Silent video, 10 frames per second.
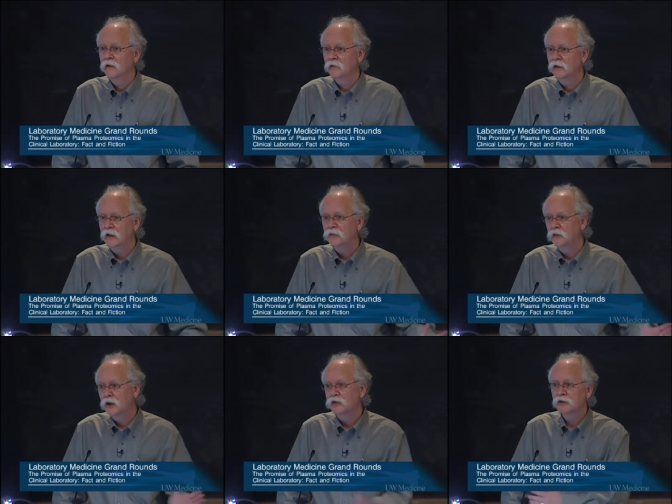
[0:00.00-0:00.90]
the
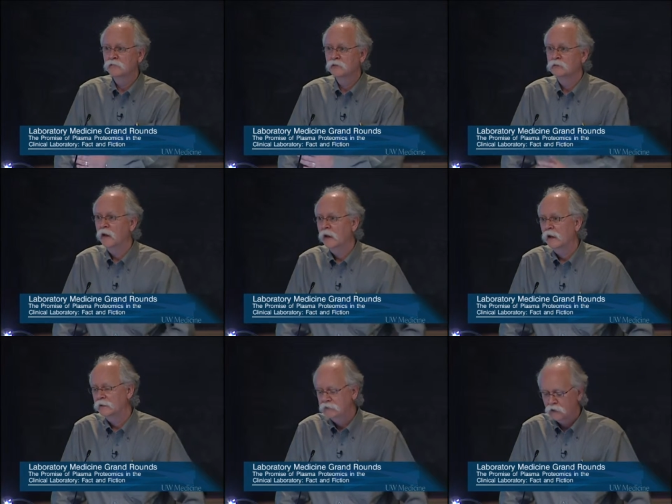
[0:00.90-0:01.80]
introduction of new
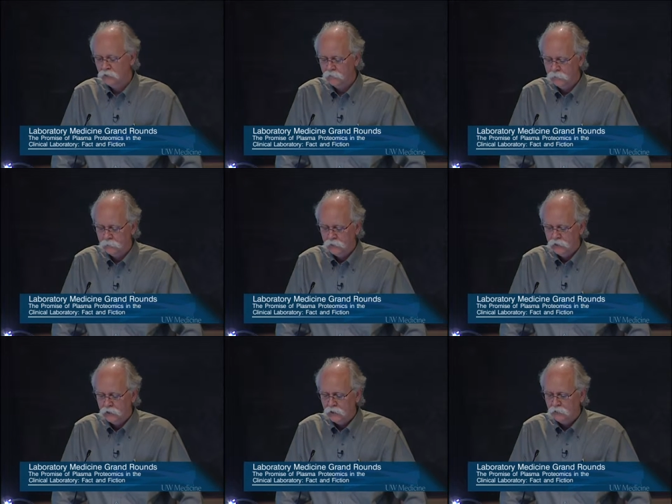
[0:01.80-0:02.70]
analytes that way.
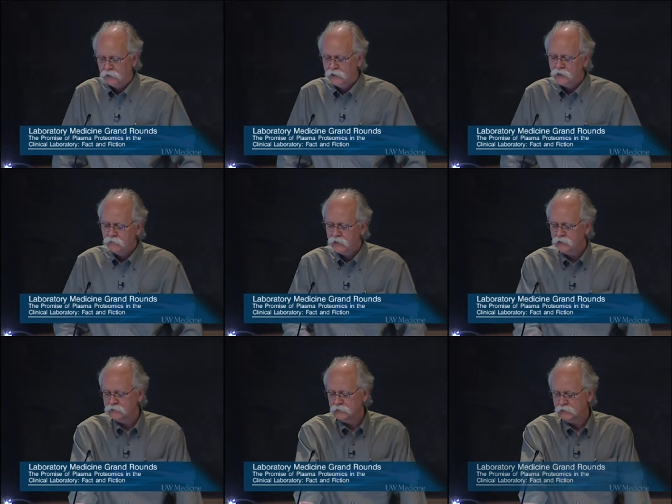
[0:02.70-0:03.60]
The key thing
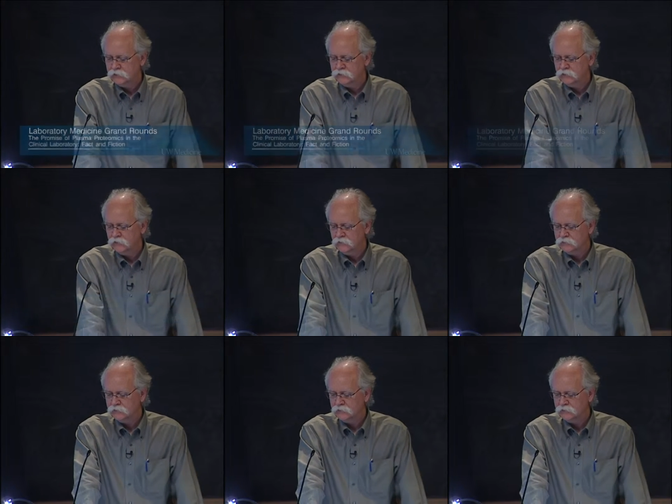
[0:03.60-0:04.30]
is that this, this